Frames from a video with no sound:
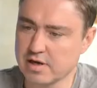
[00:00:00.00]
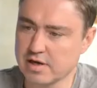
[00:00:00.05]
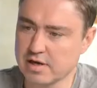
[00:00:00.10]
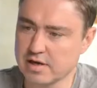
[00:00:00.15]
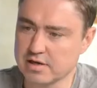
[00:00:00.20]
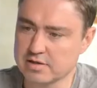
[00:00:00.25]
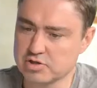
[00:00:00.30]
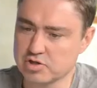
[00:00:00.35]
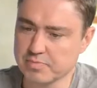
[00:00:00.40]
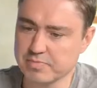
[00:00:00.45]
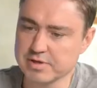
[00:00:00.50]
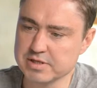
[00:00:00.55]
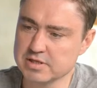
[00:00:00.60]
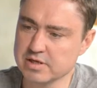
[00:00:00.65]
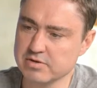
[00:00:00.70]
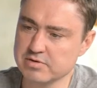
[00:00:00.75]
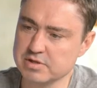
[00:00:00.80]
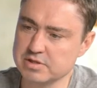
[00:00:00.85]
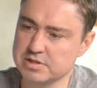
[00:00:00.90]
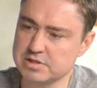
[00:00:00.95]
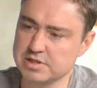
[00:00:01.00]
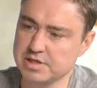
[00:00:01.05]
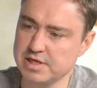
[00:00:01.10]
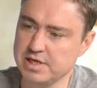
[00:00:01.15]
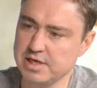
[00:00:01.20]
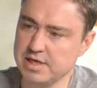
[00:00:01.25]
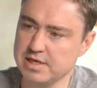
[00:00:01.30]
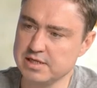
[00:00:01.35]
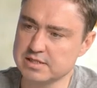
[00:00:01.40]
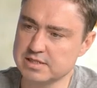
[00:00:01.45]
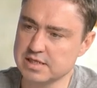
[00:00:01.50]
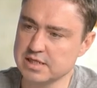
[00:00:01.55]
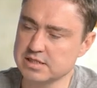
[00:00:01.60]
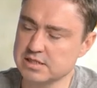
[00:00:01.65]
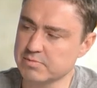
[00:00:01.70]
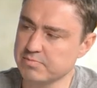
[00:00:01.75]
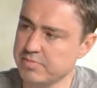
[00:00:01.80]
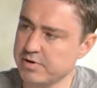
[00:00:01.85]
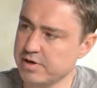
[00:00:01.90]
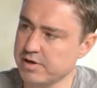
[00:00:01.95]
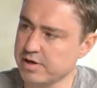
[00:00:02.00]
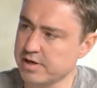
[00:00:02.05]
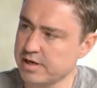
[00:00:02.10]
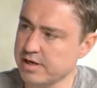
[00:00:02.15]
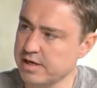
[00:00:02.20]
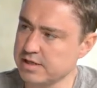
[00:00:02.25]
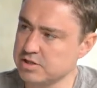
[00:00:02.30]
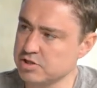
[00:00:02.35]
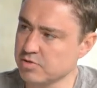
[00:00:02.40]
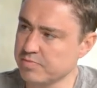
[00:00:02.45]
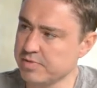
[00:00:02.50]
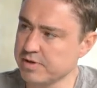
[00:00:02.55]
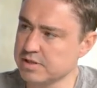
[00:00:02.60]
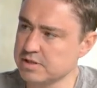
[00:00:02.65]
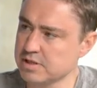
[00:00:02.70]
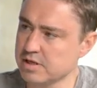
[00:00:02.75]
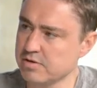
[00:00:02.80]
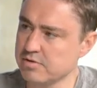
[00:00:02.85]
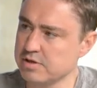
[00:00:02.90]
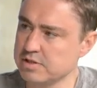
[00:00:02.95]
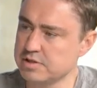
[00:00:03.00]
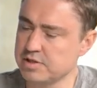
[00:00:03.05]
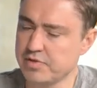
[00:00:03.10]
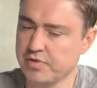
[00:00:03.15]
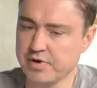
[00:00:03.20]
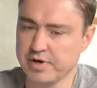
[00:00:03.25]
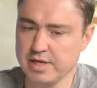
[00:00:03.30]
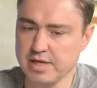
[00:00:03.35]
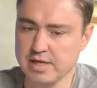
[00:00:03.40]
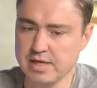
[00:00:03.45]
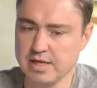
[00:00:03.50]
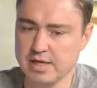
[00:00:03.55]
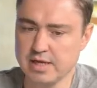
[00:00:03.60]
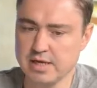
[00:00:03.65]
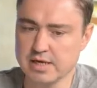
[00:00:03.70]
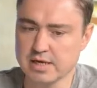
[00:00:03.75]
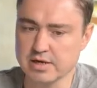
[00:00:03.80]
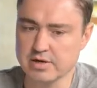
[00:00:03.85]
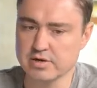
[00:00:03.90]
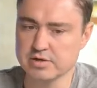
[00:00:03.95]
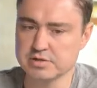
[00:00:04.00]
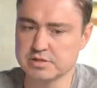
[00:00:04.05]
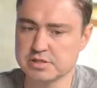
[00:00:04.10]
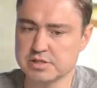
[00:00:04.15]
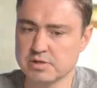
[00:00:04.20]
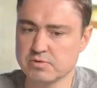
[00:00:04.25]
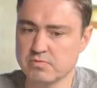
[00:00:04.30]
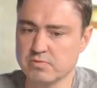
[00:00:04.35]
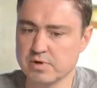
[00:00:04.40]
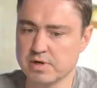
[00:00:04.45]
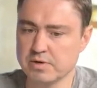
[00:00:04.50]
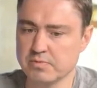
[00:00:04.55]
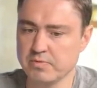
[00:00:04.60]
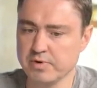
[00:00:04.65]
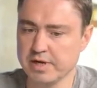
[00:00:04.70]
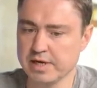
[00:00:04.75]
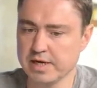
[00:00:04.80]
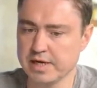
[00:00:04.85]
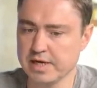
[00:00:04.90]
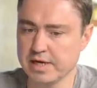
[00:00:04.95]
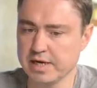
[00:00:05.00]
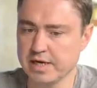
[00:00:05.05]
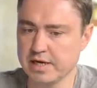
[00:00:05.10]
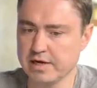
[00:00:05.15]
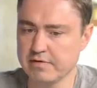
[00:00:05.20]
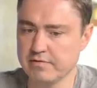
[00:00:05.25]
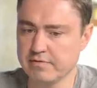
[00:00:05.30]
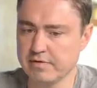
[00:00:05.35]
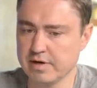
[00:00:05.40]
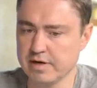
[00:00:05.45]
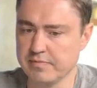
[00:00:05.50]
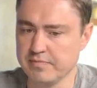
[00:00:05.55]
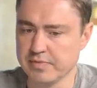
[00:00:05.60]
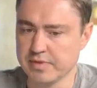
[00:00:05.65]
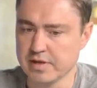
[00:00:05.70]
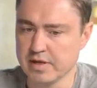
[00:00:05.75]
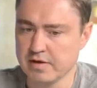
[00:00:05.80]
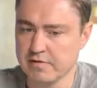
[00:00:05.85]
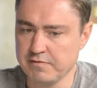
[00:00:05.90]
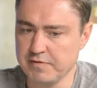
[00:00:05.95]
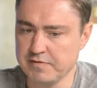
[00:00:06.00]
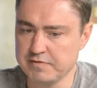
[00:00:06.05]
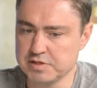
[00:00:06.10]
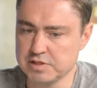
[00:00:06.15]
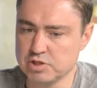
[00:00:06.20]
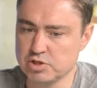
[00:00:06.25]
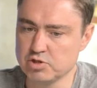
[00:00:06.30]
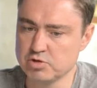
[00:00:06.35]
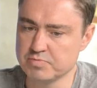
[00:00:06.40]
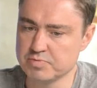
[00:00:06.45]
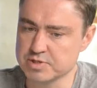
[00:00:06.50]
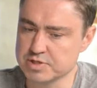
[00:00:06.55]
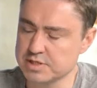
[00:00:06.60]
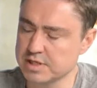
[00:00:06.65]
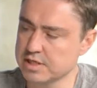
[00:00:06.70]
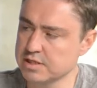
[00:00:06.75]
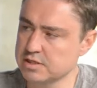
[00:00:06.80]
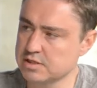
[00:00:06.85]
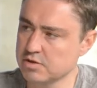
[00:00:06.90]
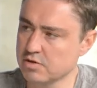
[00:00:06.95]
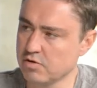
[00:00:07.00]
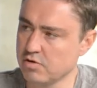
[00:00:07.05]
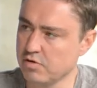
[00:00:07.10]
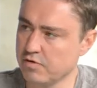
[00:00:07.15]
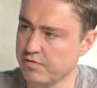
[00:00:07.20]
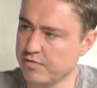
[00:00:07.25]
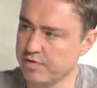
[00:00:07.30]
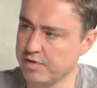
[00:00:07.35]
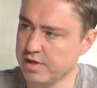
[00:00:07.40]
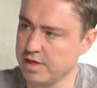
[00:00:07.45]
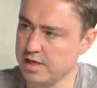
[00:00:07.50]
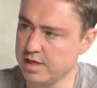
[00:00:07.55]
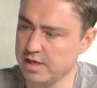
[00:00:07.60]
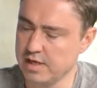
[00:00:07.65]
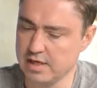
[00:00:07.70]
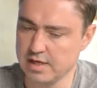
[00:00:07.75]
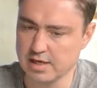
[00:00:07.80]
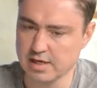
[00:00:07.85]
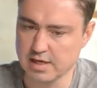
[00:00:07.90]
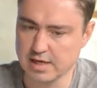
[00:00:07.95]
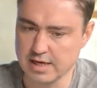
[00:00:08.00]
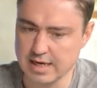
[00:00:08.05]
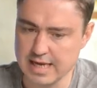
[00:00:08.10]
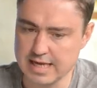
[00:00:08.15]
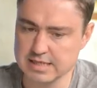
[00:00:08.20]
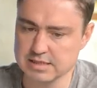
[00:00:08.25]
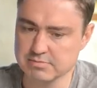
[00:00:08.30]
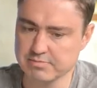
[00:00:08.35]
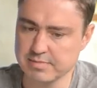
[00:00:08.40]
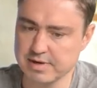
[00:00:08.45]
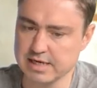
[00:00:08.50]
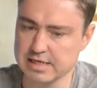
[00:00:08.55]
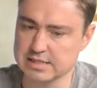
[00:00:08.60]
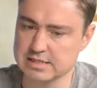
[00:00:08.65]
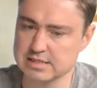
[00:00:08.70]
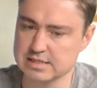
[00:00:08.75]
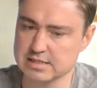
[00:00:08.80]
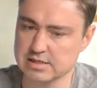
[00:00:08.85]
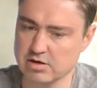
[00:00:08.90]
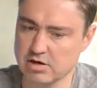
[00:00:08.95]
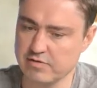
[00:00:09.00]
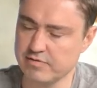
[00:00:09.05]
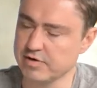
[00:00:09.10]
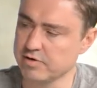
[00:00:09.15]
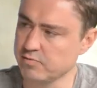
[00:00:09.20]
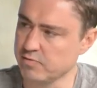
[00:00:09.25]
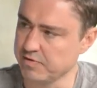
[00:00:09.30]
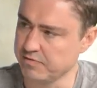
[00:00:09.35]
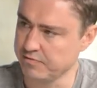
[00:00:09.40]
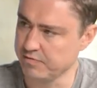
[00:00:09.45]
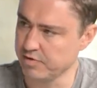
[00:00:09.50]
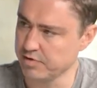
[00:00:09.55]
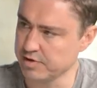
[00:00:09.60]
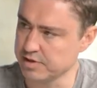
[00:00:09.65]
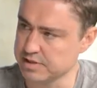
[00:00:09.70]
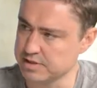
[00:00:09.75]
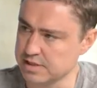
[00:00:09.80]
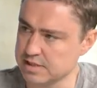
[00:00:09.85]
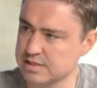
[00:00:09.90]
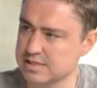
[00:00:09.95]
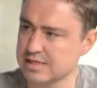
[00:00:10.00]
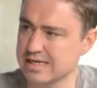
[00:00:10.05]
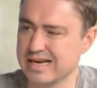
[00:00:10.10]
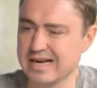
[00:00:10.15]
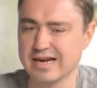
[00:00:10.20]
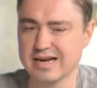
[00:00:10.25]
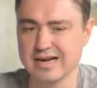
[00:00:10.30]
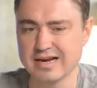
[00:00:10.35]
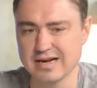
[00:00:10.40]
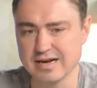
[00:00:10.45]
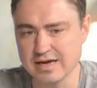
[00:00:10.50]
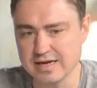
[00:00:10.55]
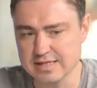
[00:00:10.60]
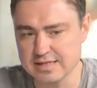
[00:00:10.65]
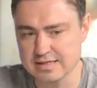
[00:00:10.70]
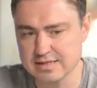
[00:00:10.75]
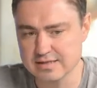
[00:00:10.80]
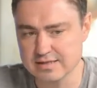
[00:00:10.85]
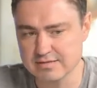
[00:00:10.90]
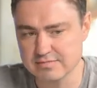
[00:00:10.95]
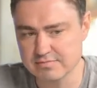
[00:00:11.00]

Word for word: uh, chopping down a tree in Central Park and chopping down a tree in a country where we have uh, 52% of the uh, mass covered with forest, it's like